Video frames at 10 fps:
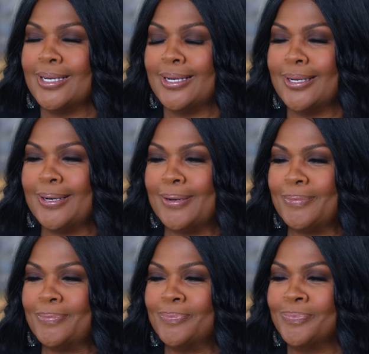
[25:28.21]

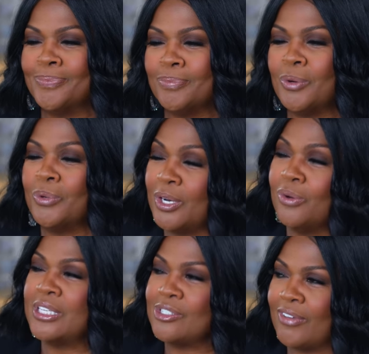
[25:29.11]
Um, but we
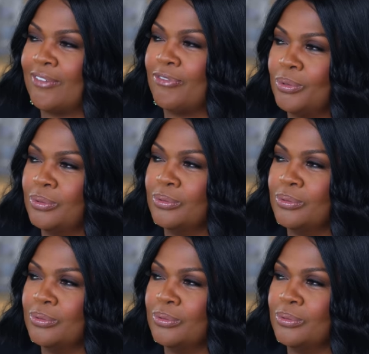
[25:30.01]
know He's faithful.